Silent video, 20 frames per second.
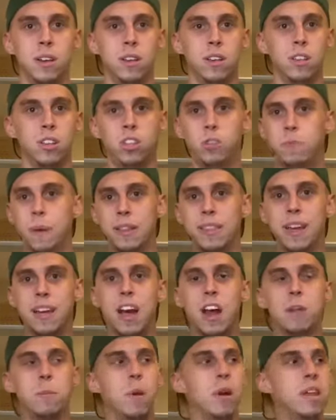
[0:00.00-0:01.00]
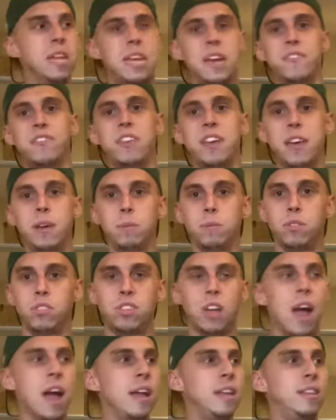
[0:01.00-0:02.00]
spend that kind of money if they
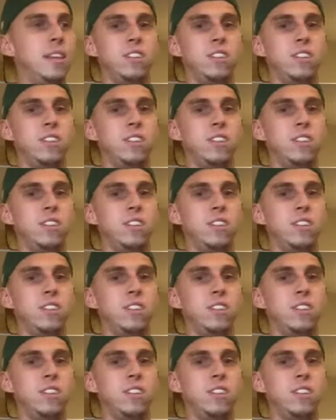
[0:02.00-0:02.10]
sign